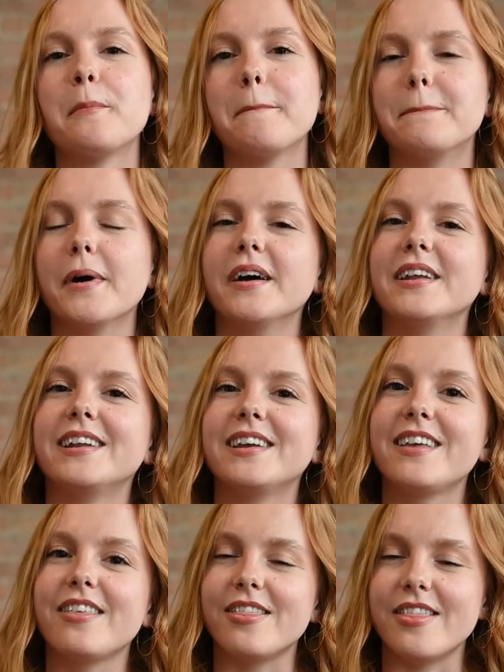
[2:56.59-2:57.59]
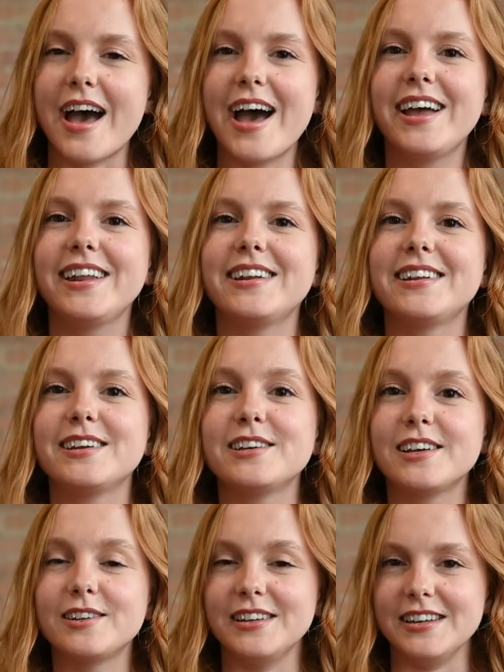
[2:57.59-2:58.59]
but that
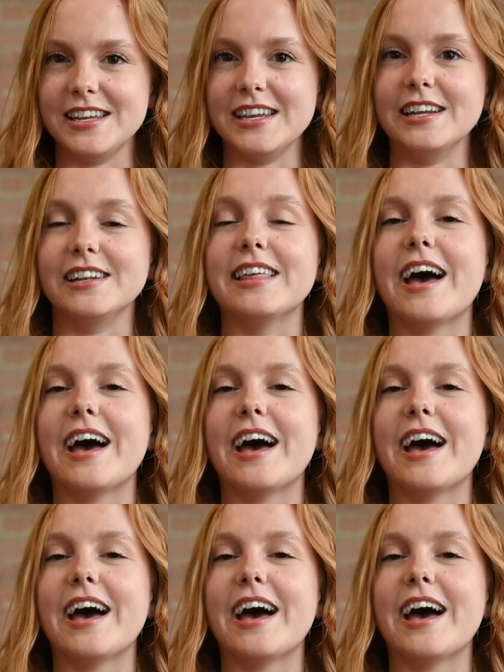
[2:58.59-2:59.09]
need,